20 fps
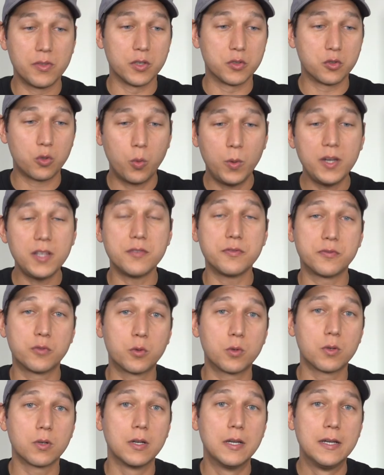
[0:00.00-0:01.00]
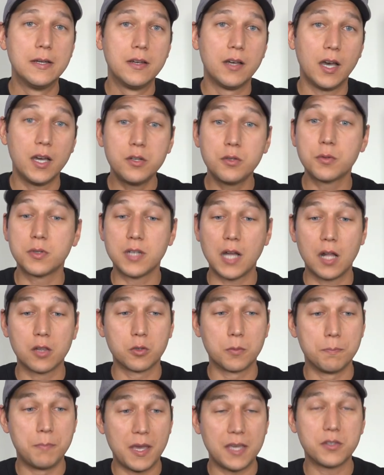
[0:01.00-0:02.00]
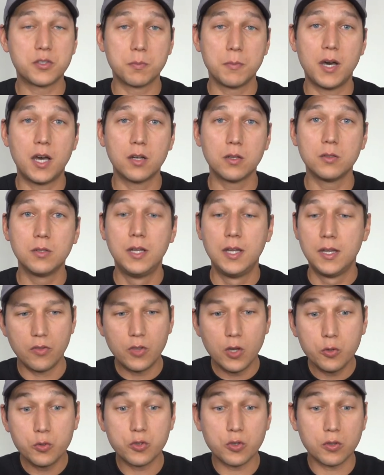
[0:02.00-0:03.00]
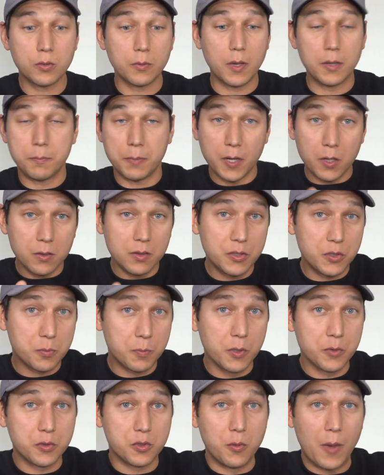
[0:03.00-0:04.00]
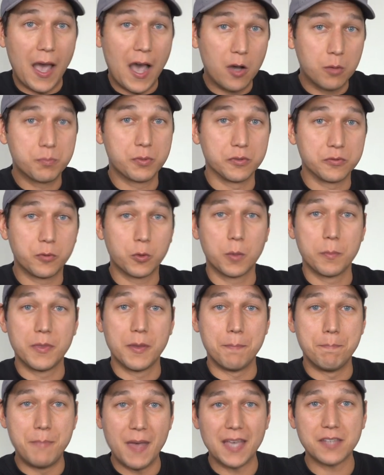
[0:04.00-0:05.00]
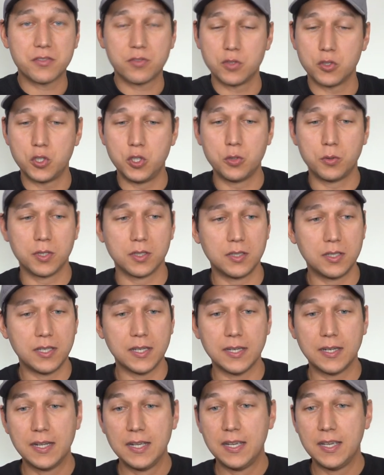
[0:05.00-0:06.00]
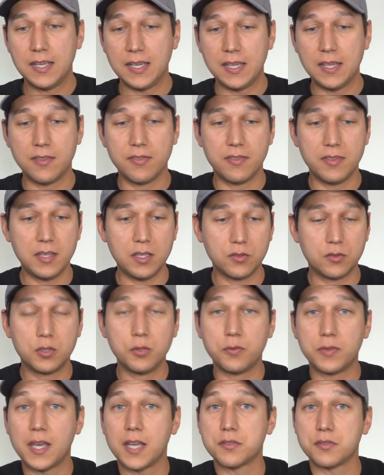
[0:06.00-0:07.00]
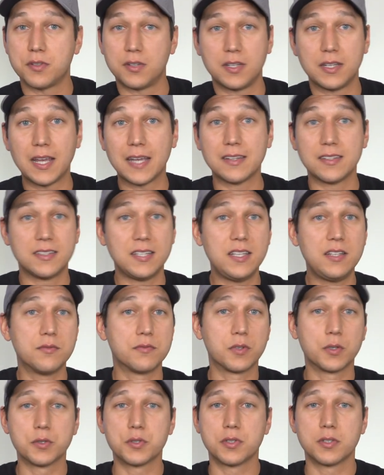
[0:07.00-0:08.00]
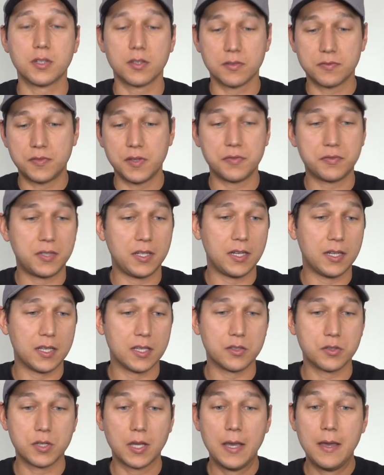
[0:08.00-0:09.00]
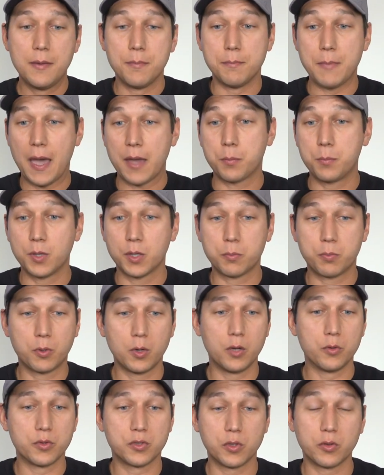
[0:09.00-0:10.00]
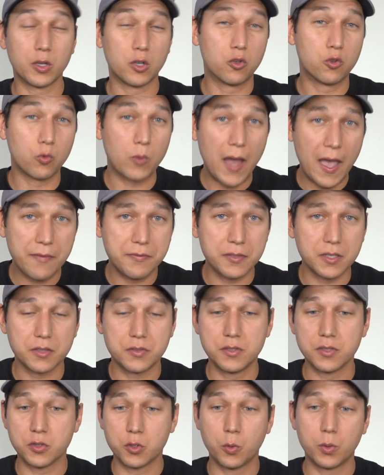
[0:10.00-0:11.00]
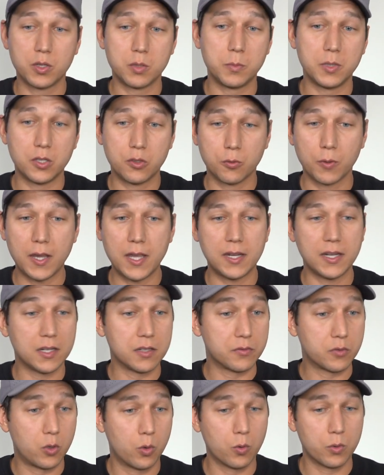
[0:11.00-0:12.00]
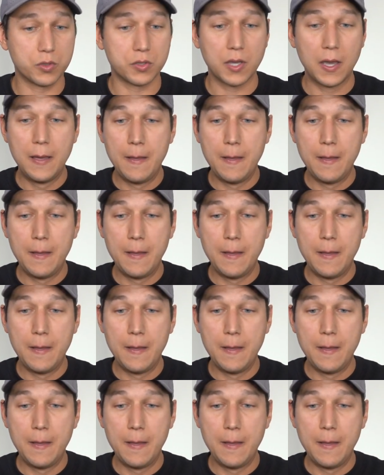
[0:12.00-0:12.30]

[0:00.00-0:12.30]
the $2,400 base model, those are apparently supposed to outperform the best that you could get in the 2019 version of the 15-inch MacBook Pro. So the graphics is going to be great. And of course,